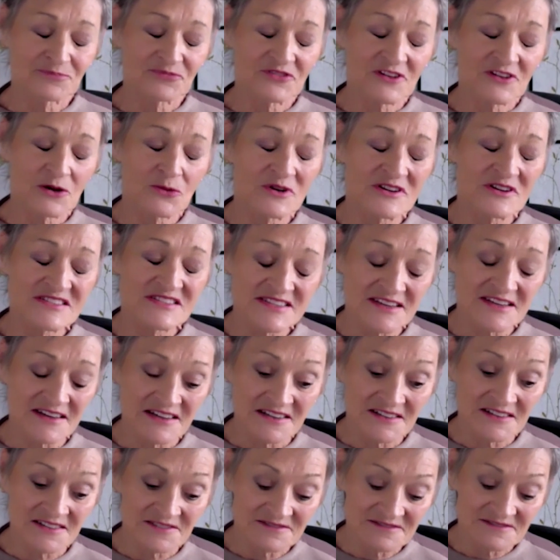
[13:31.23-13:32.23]
there was
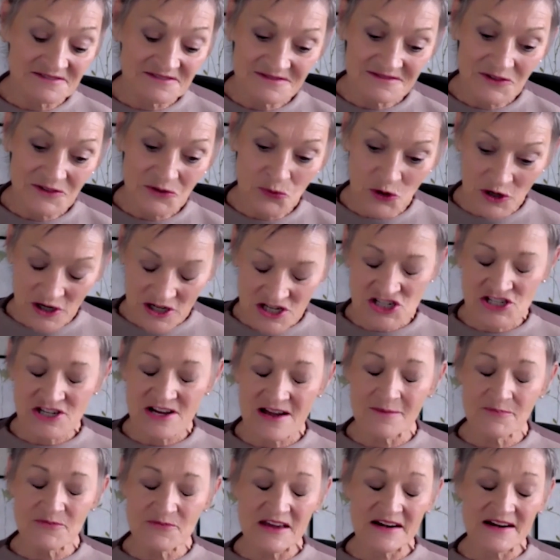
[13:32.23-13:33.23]
a
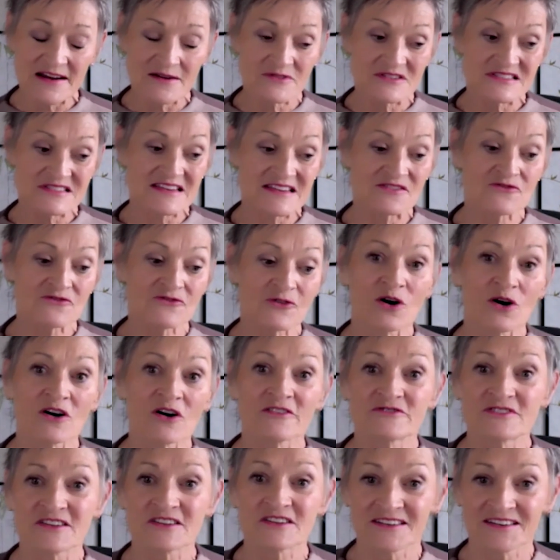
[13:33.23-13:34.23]
workshop that I was
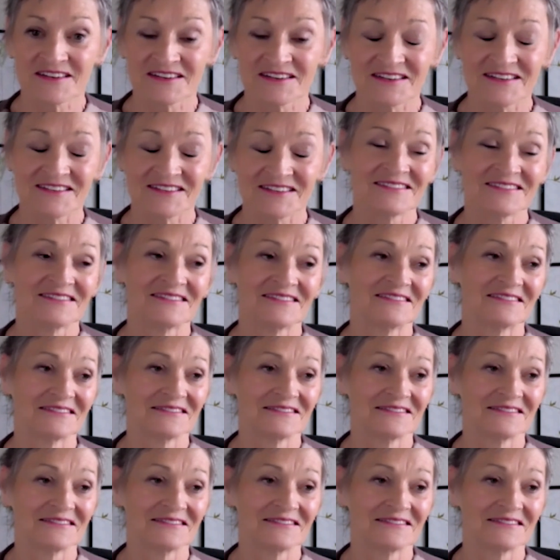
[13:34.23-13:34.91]
involved in in